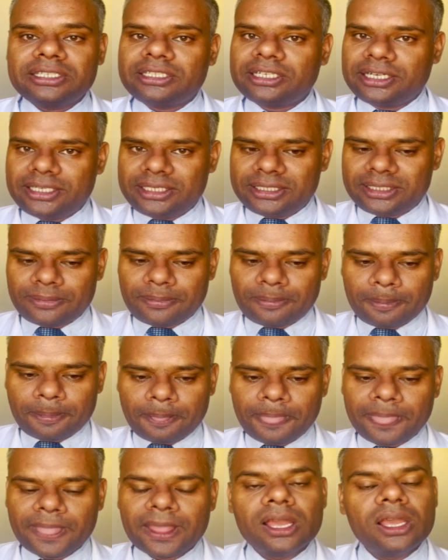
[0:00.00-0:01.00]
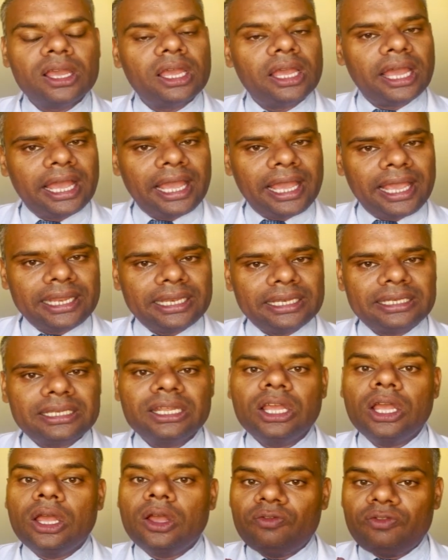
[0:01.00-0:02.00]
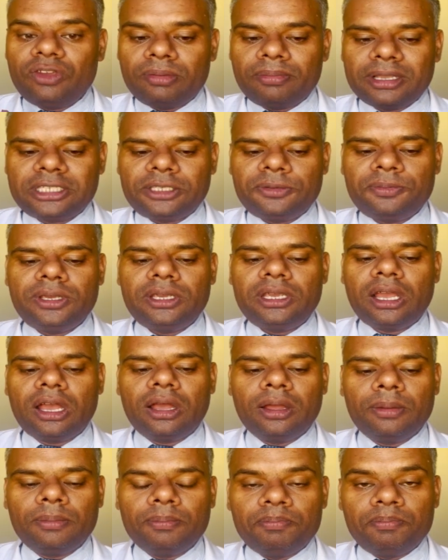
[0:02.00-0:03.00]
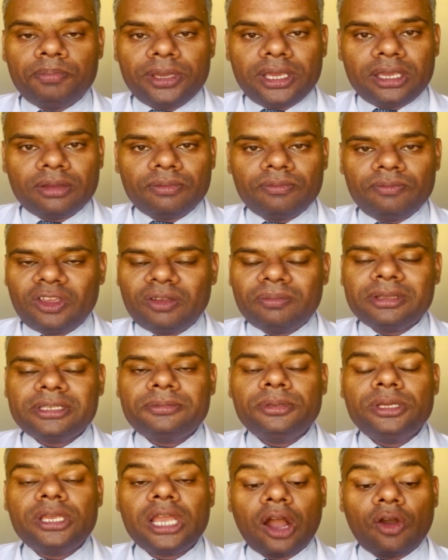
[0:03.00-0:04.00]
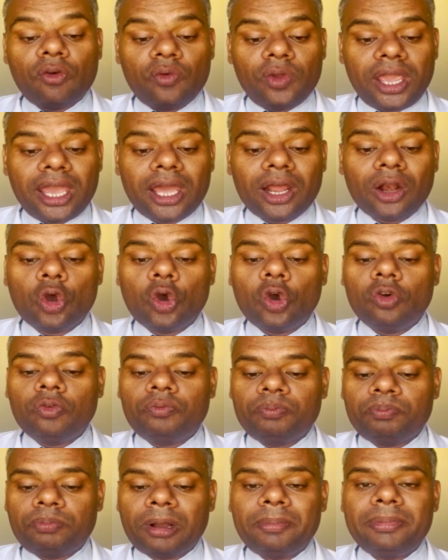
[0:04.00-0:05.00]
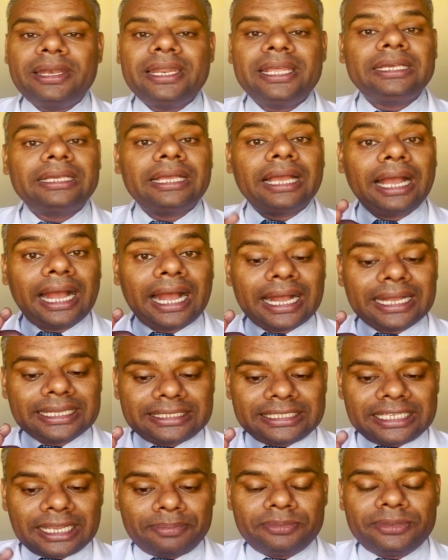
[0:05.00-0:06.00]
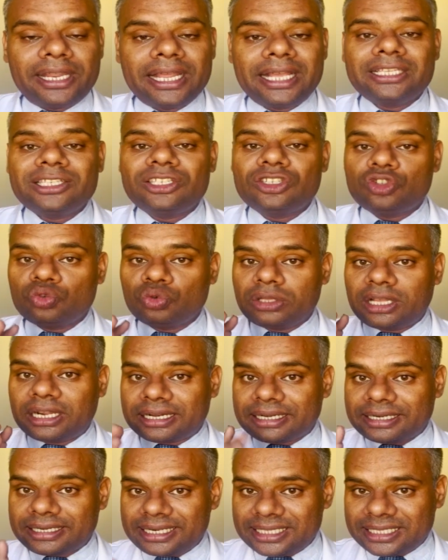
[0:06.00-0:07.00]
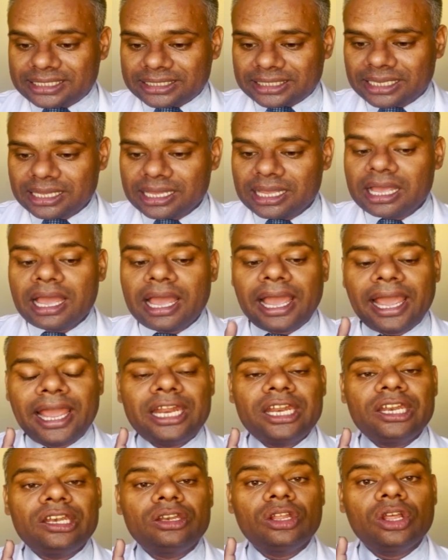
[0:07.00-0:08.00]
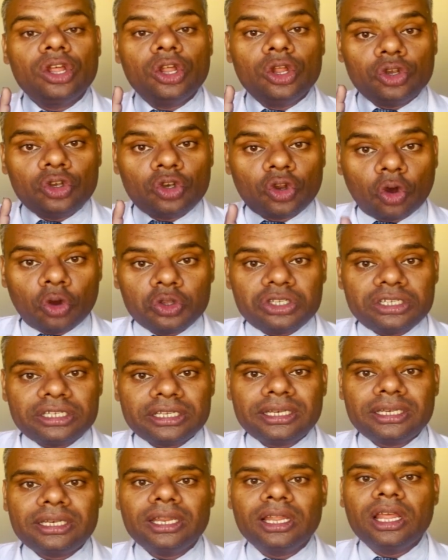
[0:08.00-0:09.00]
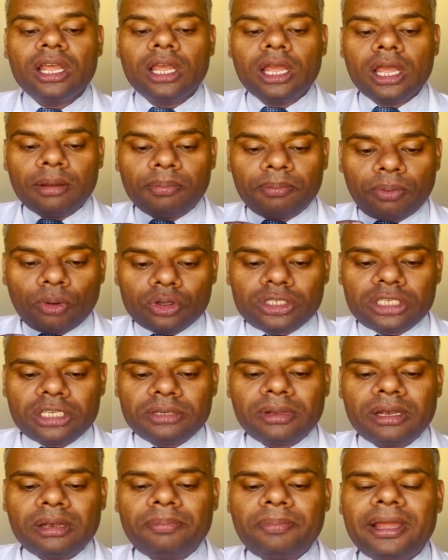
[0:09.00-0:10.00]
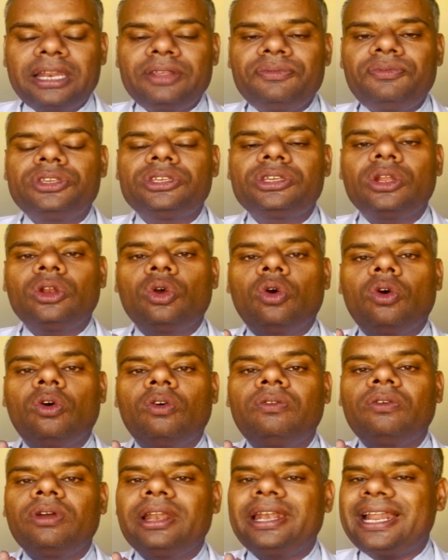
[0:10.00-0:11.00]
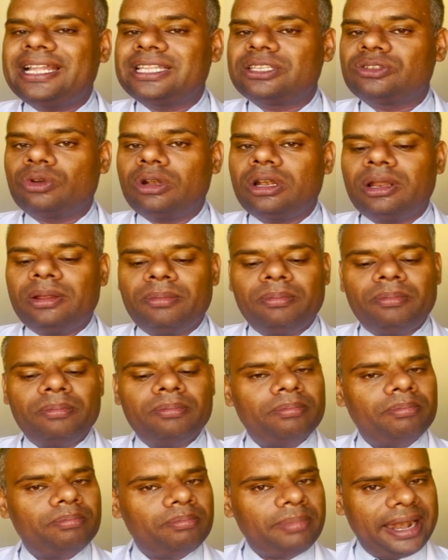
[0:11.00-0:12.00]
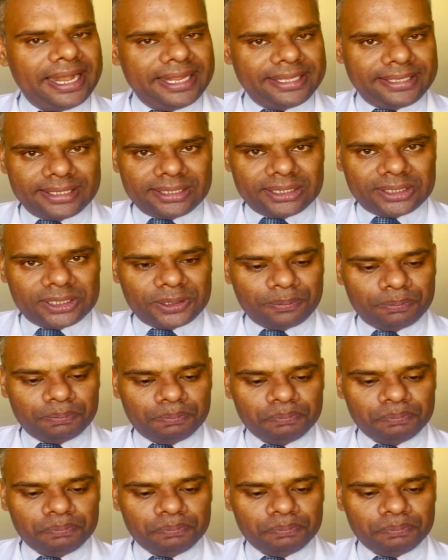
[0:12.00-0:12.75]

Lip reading: studies, and we must be aware of public acceptance to the risk and notion possible beneficial of natural medicines,